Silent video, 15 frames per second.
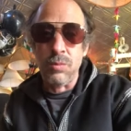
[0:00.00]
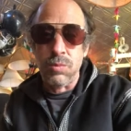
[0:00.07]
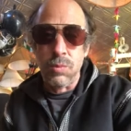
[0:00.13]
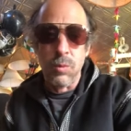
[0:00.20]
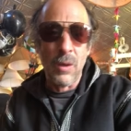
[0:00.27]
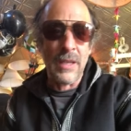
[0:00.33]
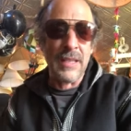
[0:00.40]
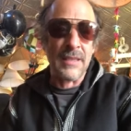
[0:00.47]

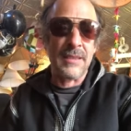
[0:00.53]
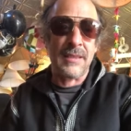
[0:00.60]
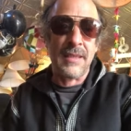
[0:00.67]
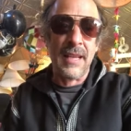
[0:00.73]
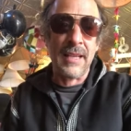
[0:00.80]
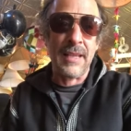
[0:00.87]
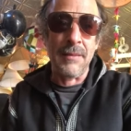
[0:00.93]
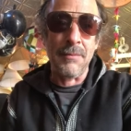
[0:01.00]
Wait a
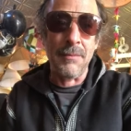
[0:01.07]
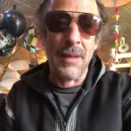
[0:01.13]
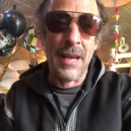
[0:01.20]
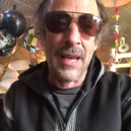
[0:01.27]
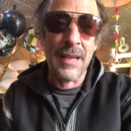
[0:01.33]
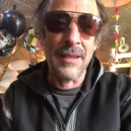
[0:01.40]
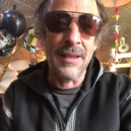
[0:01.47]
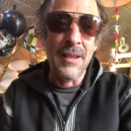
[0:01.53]
second,
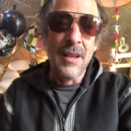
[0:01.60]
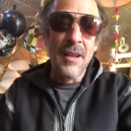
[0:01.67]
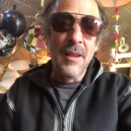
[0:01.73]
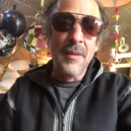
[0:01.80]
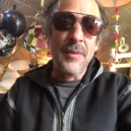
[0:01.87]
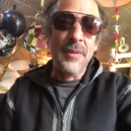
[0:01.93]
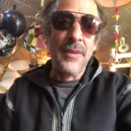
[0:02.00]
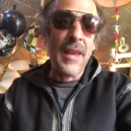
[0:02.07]
man.
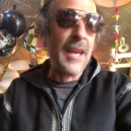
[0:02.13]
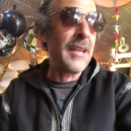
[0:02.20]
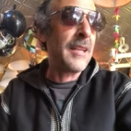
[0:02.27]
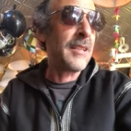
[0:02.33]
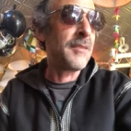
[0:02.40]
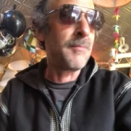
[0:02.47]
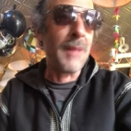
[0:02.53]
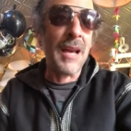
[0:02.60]
That
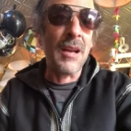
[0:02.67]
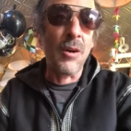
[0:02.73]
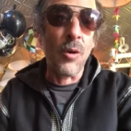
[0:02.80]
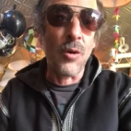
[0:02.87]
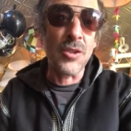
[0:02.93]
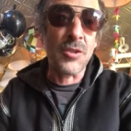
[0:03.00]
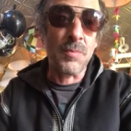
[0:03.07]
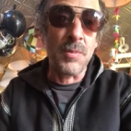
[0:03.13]
is my
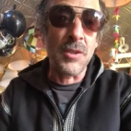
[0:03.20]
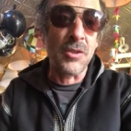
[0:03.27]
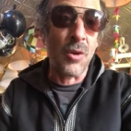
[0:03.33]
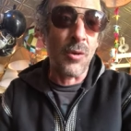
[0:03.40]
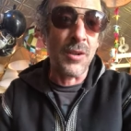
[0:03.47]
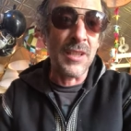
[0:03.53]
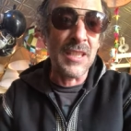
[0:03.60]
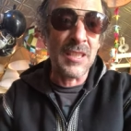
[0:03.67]
horse
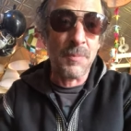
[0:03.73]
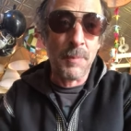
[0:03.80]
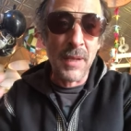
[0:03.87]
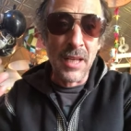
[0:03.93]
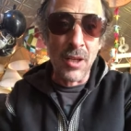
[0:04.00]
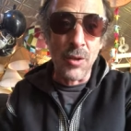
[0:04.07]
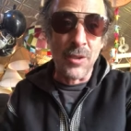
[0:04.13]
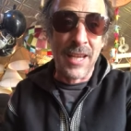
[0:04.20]

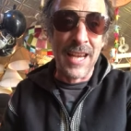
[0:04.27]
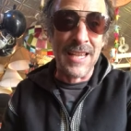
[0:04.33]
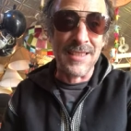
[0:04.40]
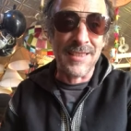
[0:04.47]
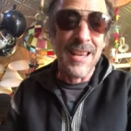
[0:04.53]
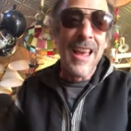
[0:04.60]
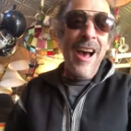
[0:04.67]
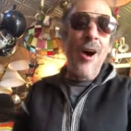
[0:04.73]

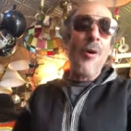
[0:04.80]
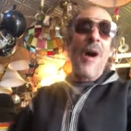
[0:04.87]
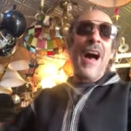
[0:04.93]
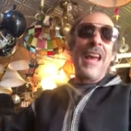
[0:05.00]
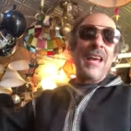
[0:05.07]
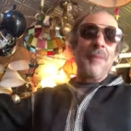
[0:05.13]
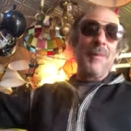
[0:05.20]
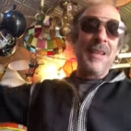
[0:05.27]
pillowcase. Oh, I
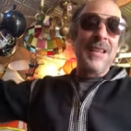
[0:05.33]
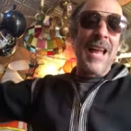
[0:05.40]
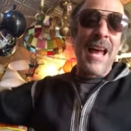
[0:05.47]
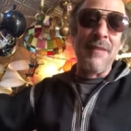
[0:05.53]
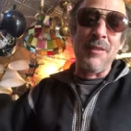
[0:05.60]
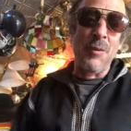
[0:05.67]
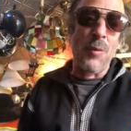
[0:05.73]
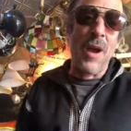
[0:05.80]
am
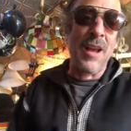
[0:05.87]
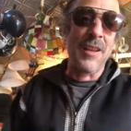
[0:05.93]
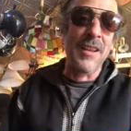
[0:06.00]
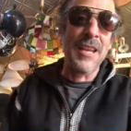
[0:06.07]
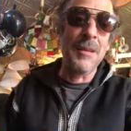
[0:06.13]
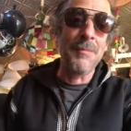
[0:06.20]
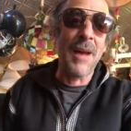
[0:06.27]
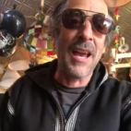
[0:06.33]
alive and well
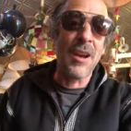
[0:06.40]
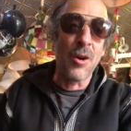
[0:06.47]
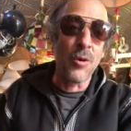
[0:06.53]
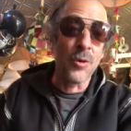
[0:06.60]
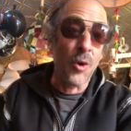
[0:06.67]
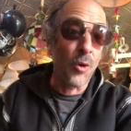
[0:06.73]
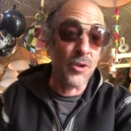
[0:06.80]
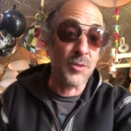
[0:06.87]
in my
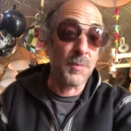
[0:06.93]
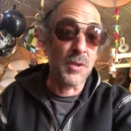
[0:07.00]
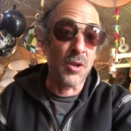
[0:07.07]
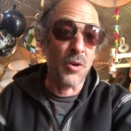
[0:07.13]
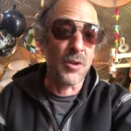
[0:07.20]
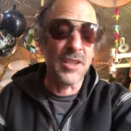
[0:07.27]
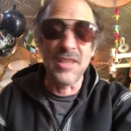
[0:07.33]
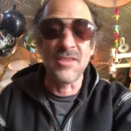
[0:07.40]
own horse
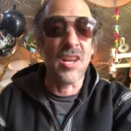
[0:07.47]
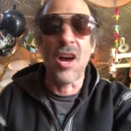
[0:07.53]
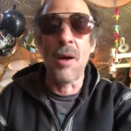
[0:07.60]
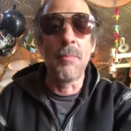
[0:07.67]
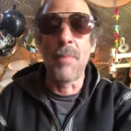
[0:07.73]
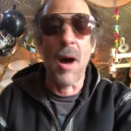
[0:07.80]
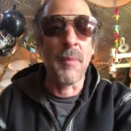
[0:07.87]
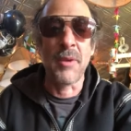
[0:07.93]

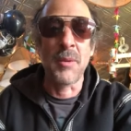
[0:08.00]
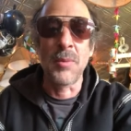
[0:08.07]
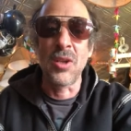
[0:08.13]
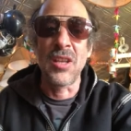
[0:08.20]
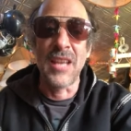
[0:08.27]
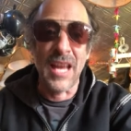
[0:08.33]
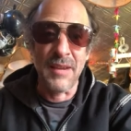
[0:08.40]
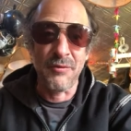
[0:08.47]
abominable
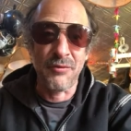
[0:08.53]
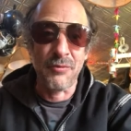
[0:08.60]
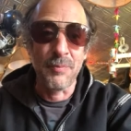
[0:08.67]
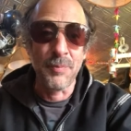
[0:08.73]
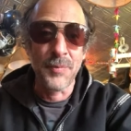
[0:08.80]
life.